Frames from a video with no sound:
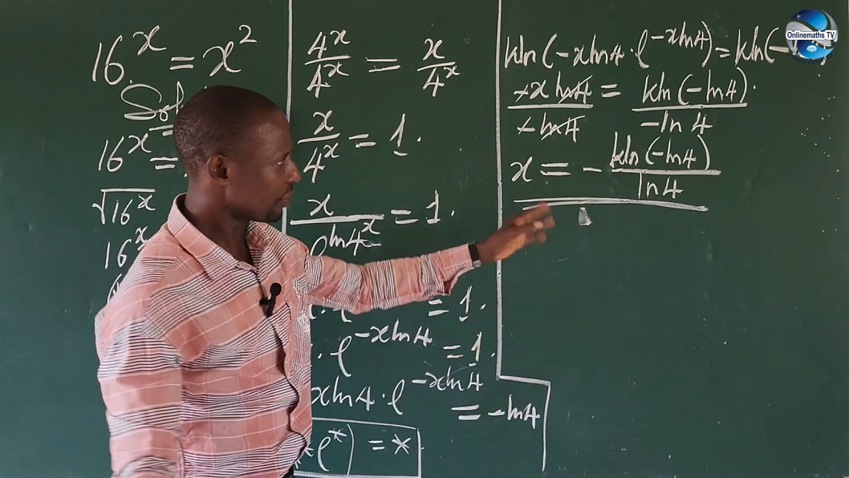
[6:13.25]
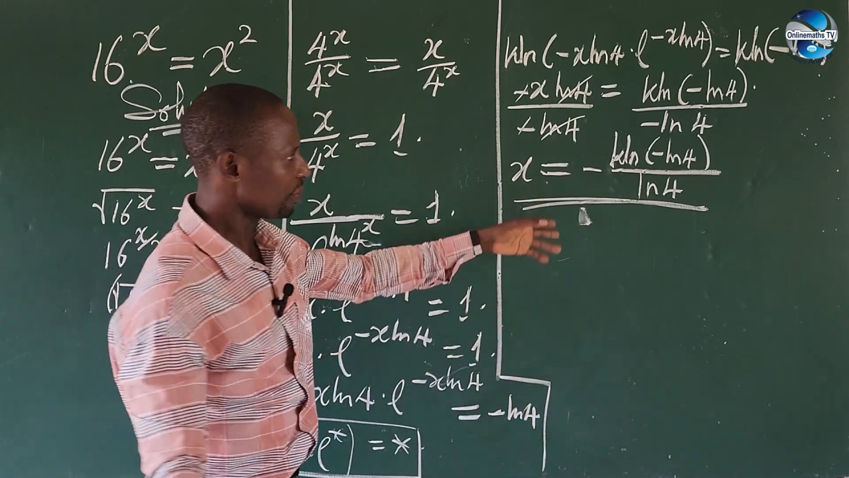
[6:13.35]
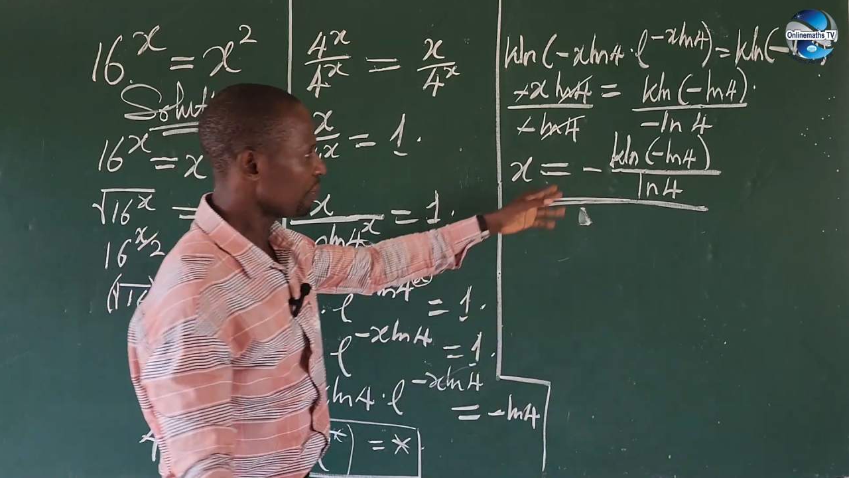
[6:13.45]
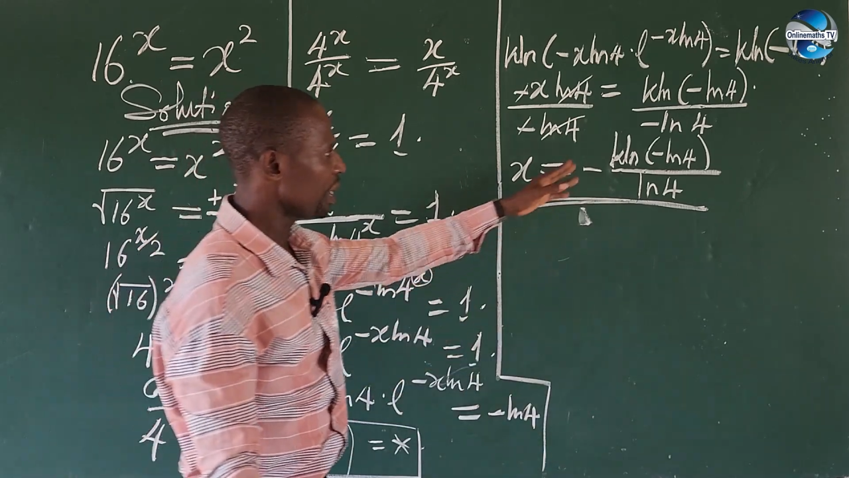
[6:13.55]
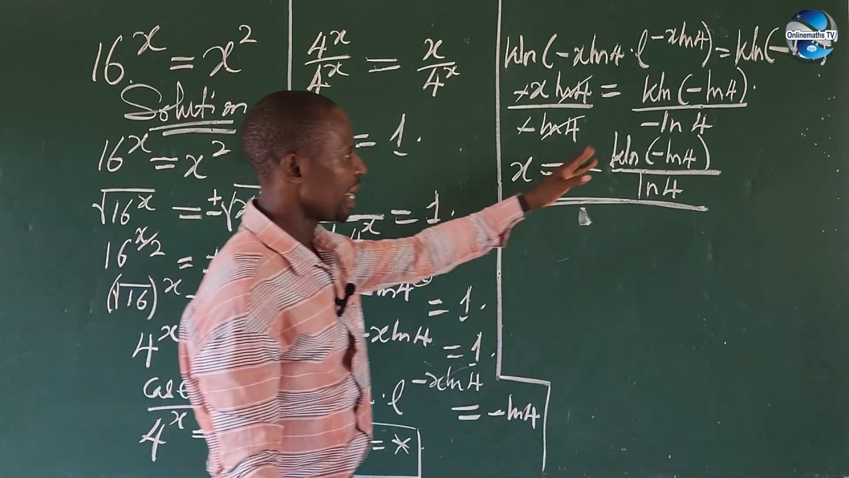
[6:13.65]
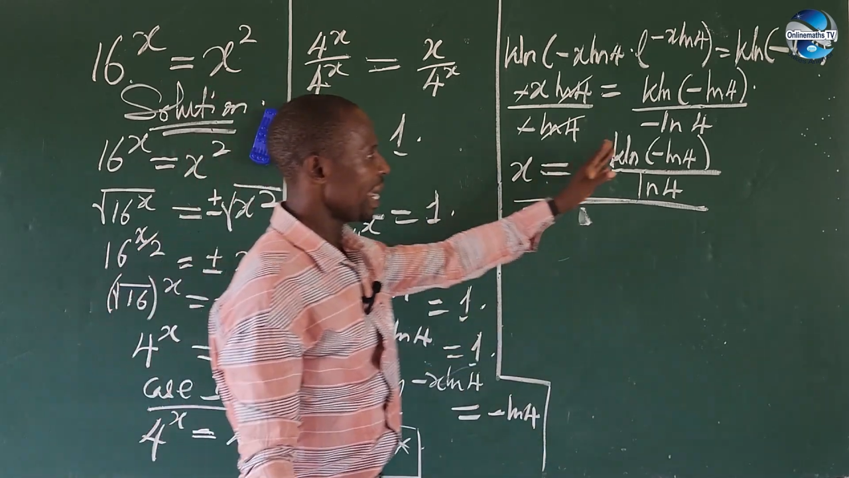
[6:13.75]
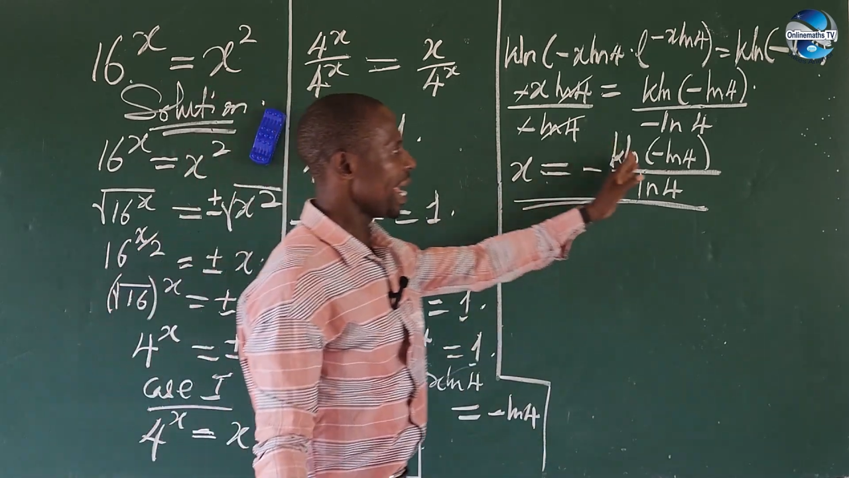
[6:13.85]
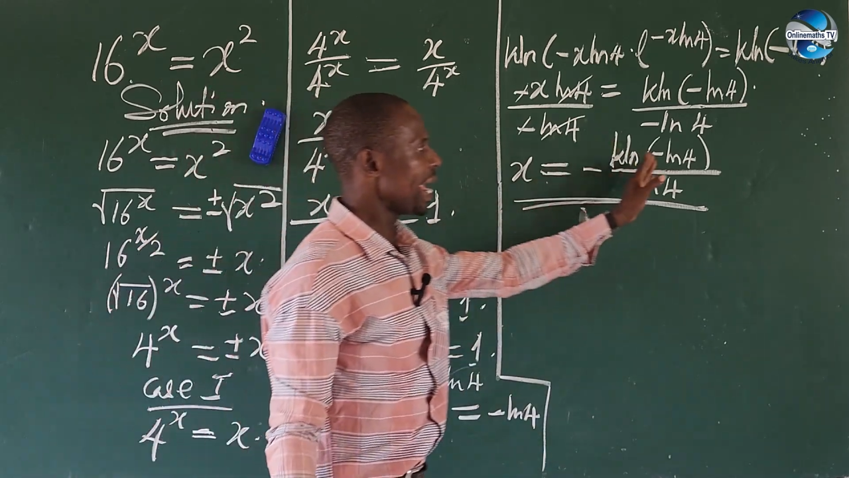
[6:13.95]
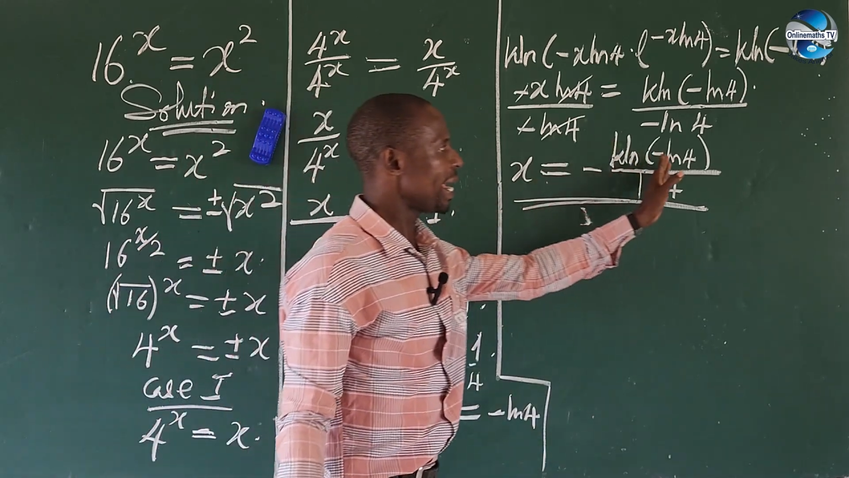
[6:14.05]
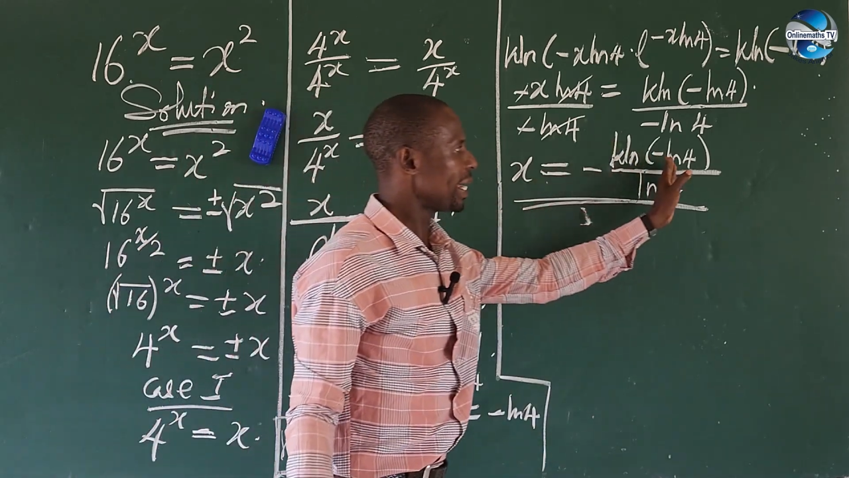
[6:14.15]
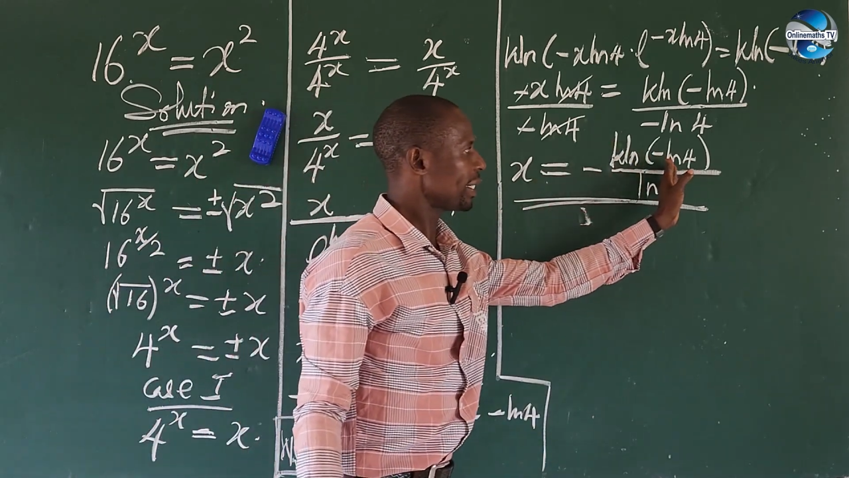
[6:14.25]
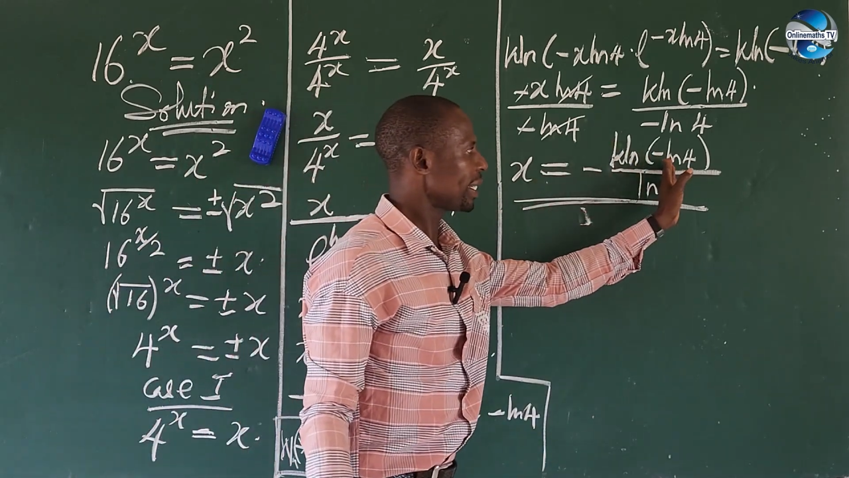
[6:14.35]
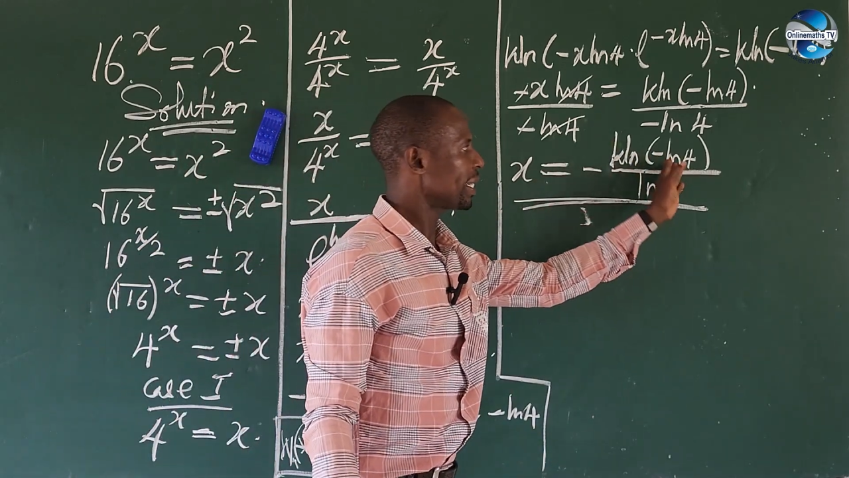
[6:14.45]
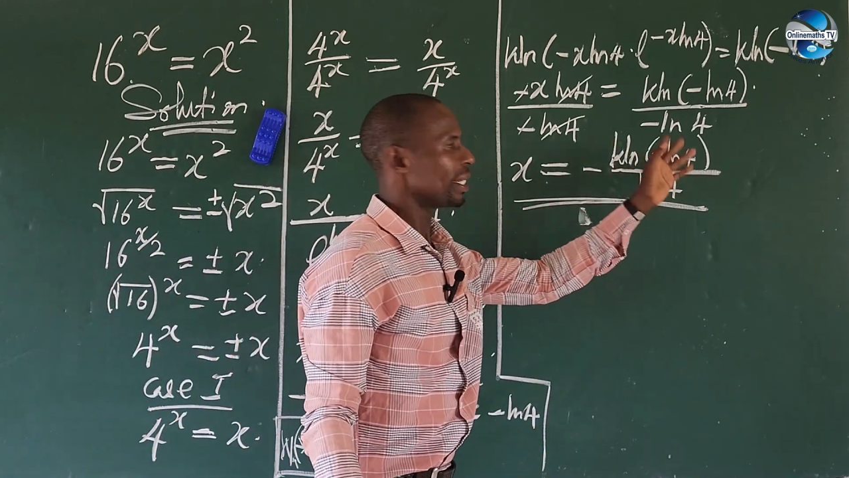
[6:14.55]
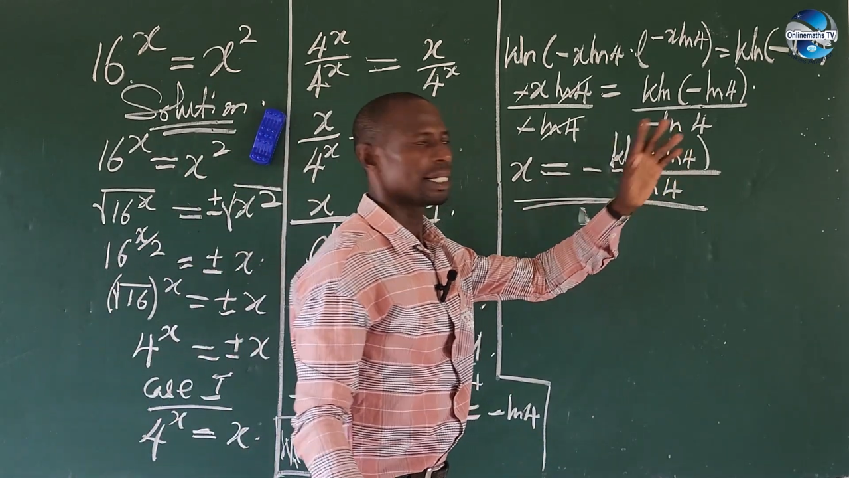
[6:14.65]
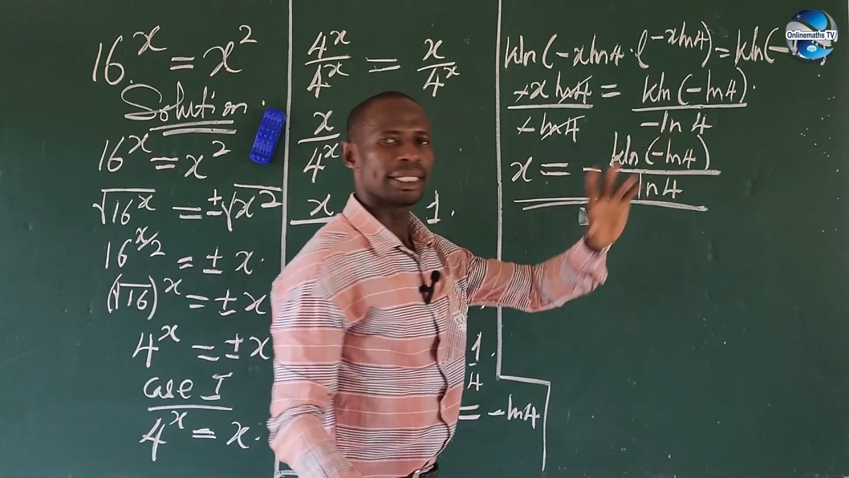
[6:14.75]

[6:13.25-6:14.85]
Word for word: you, n